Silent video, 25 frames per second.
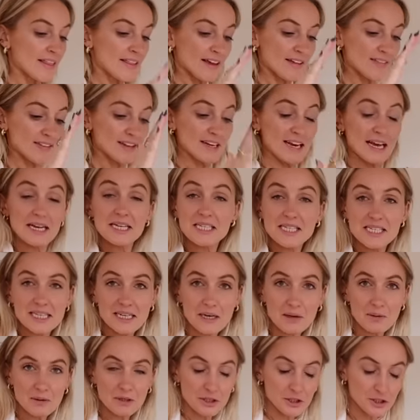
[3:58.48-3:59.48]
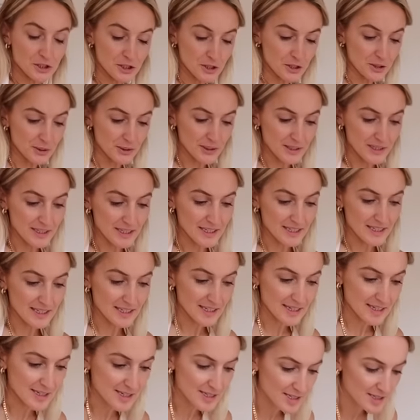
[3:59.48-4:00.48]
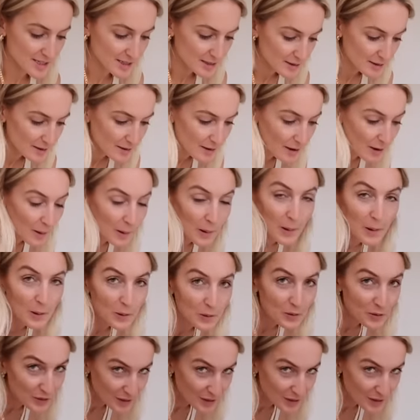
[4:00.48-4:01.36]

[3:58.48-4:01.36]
Then the next thing I want to show you is all